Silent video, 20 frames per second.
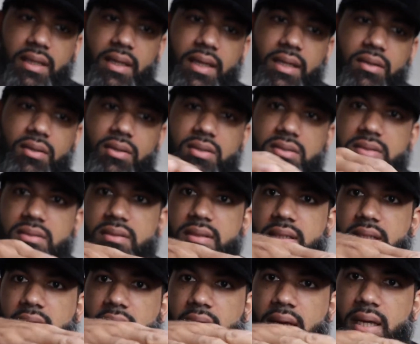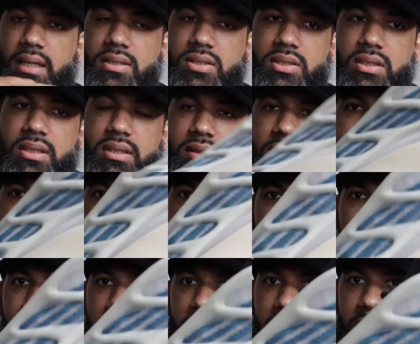And also the cage is
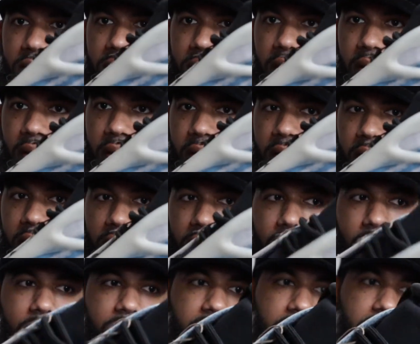also glow in the